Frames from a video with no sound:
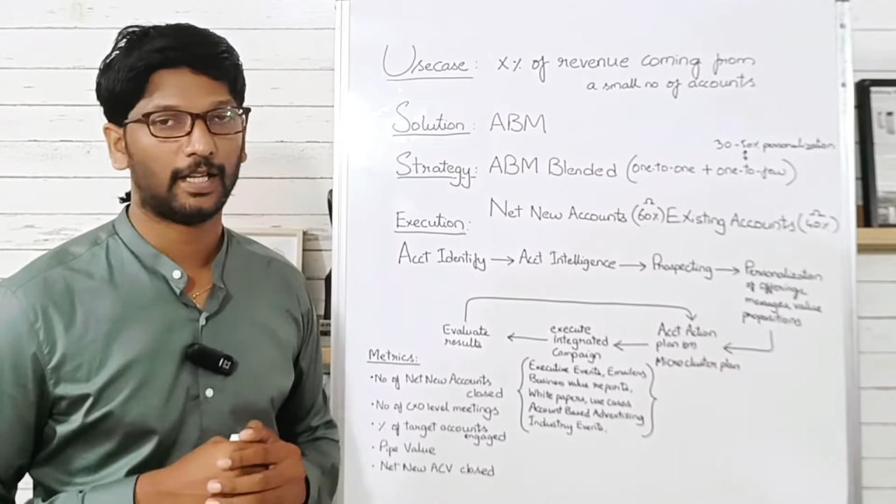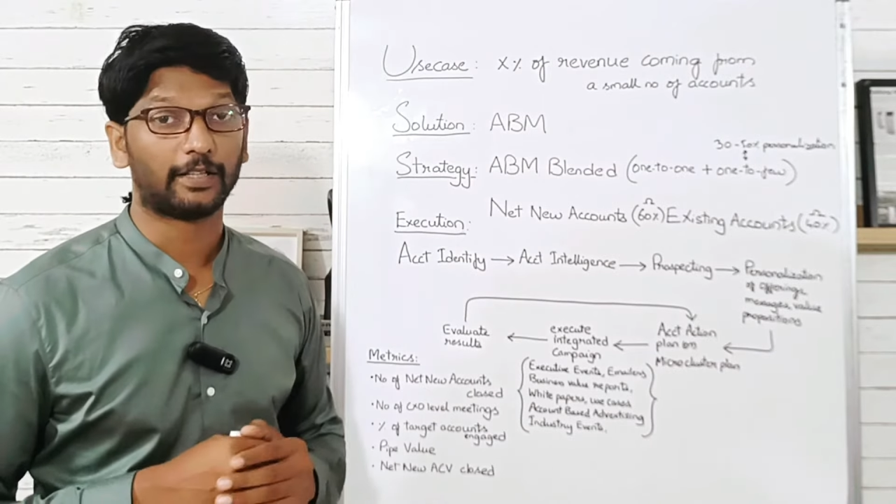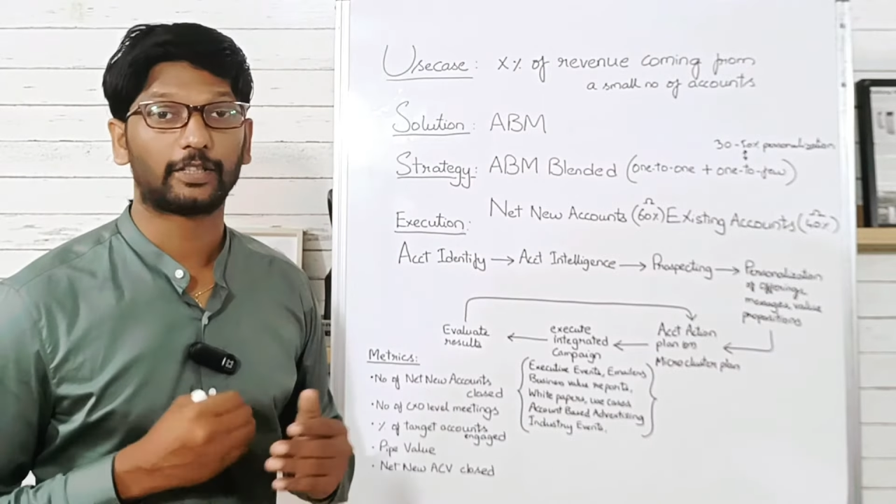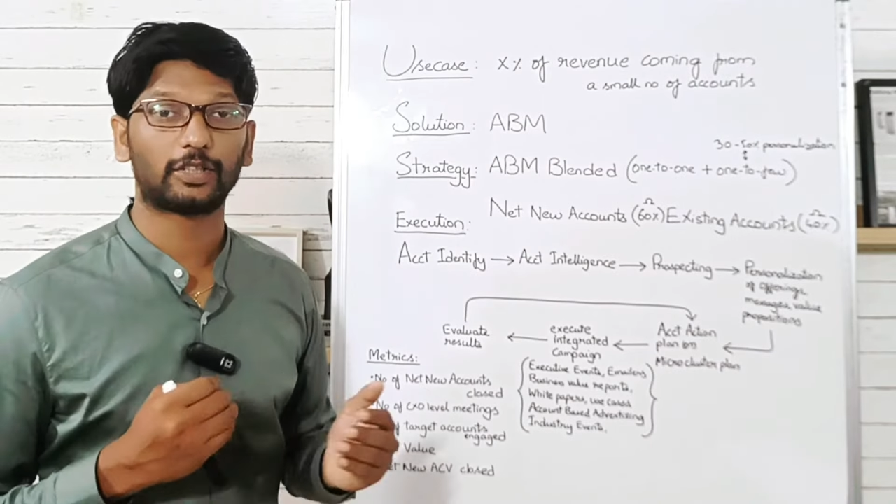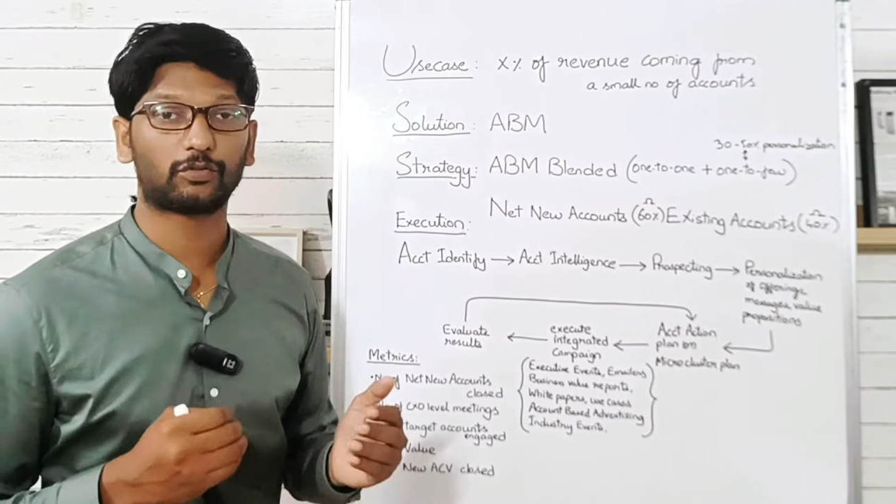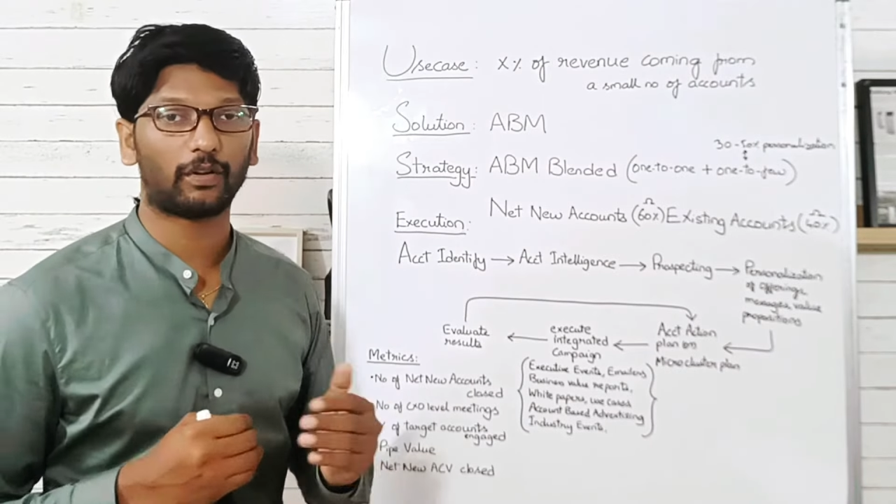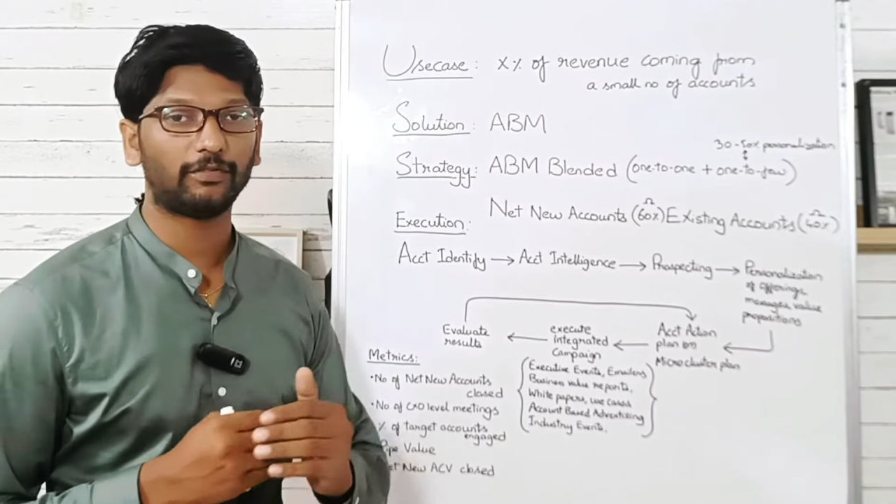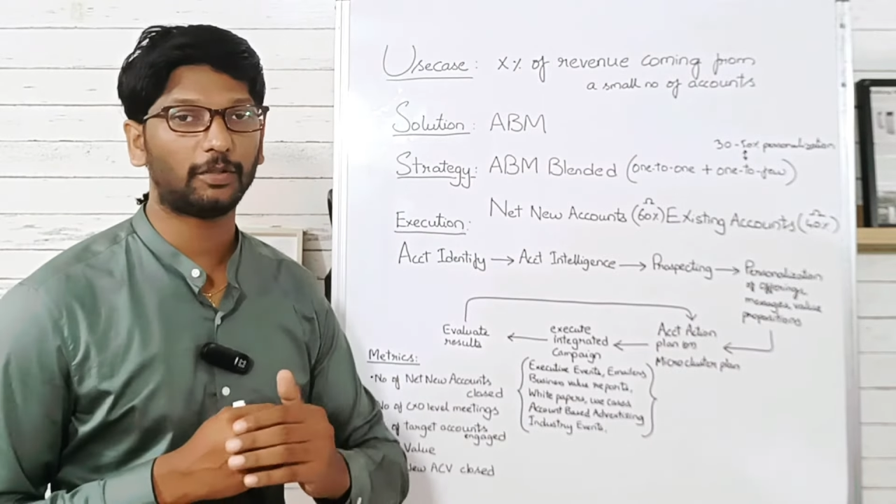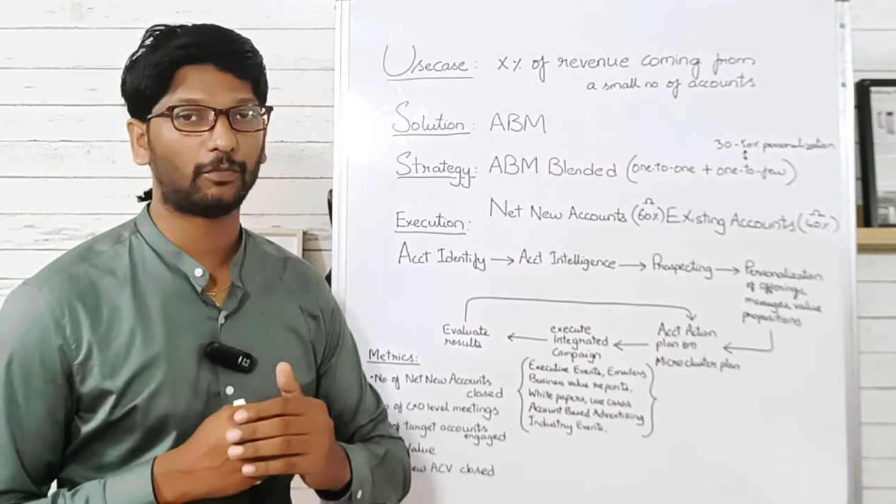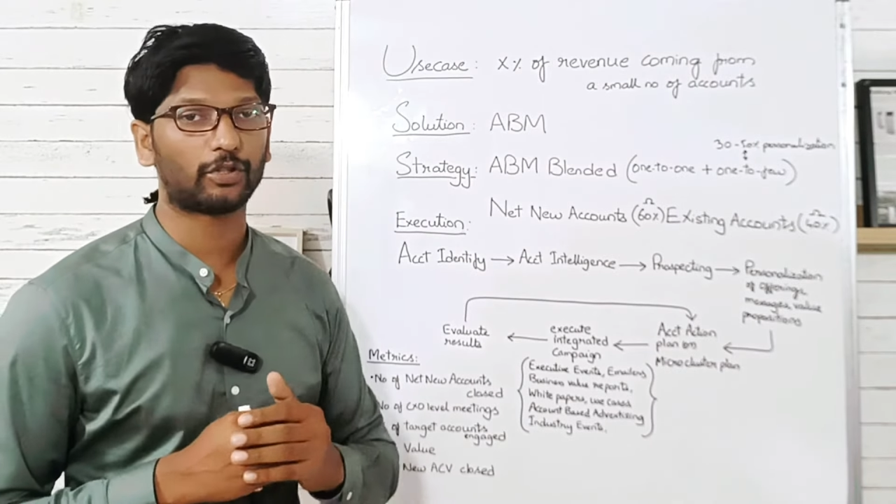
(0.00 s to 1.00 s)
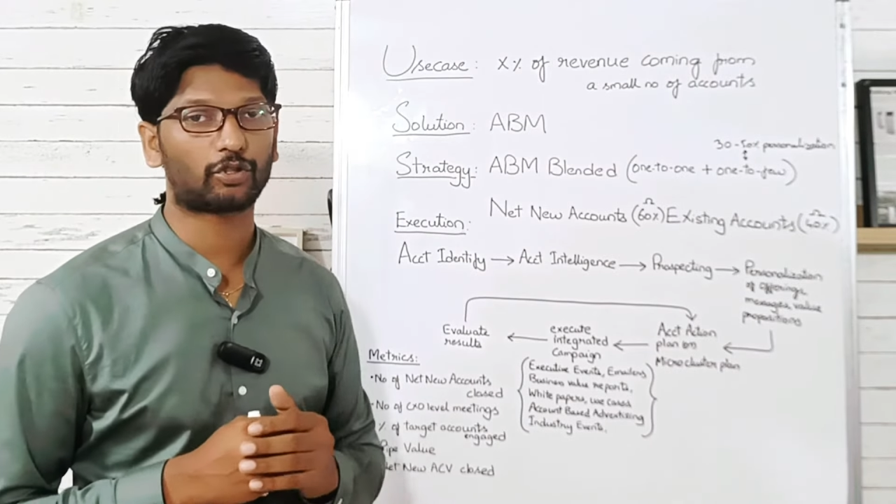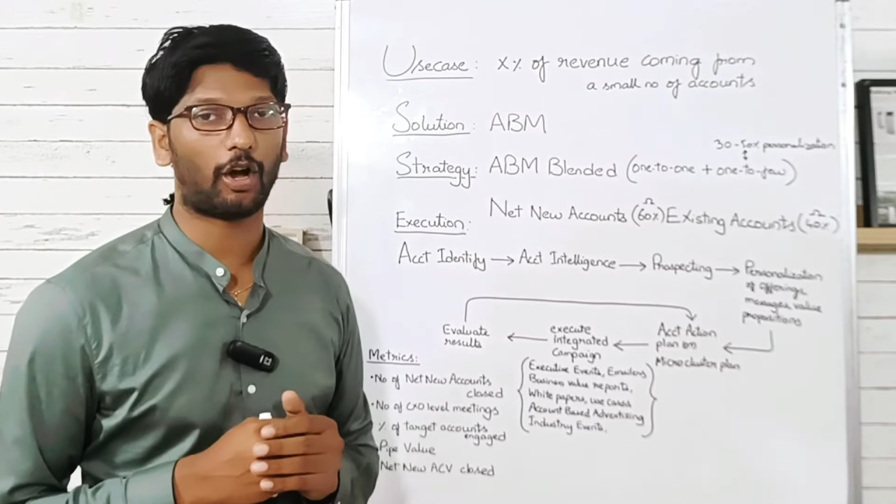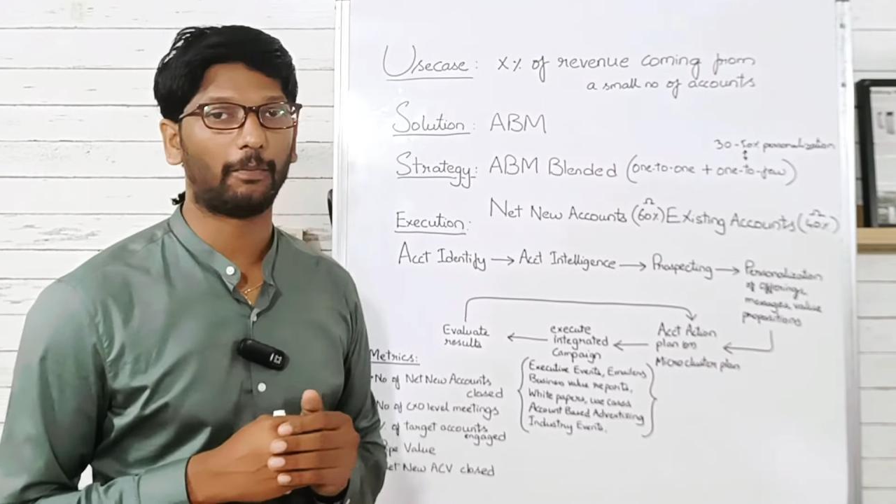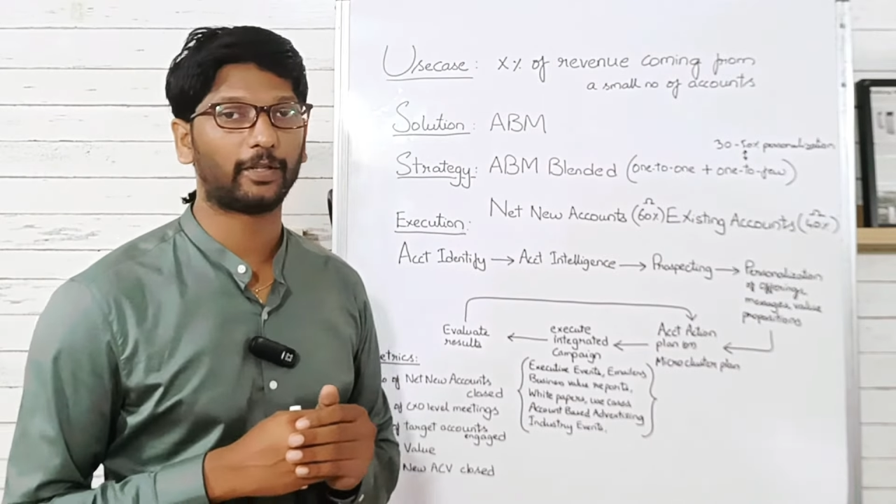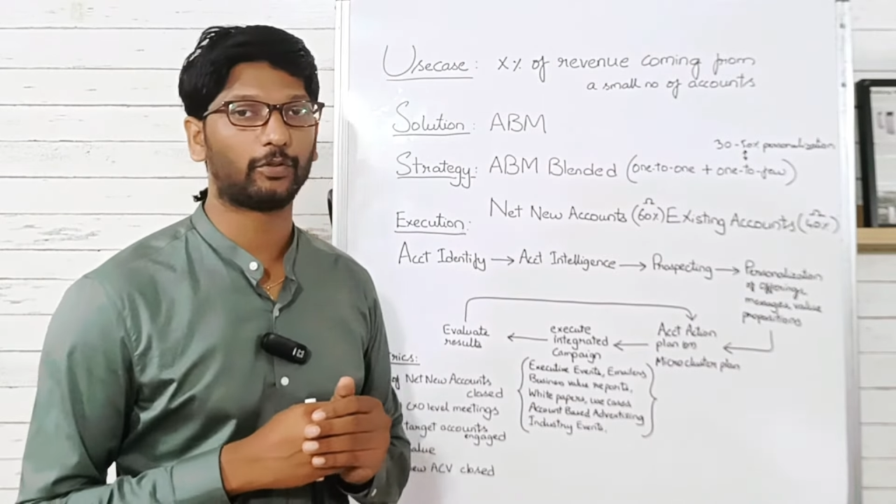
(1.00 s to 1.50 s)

This is one of the most common